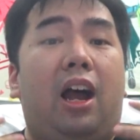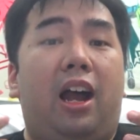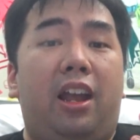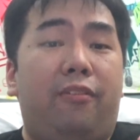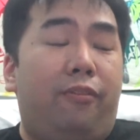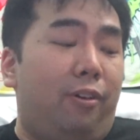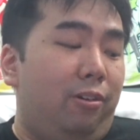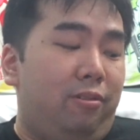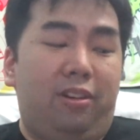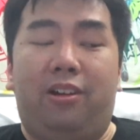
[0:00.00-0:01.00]
I have
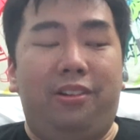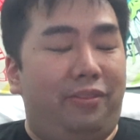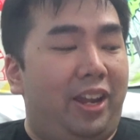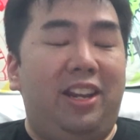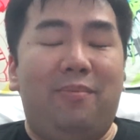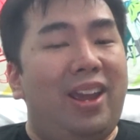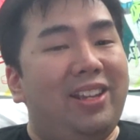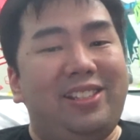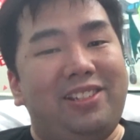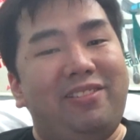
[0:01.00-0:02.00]
followed a lot of anime
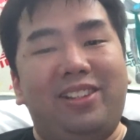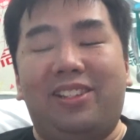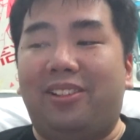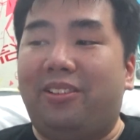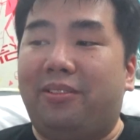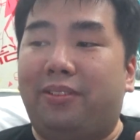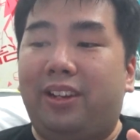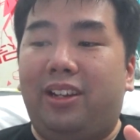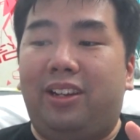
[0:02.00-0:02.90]
series, a lot of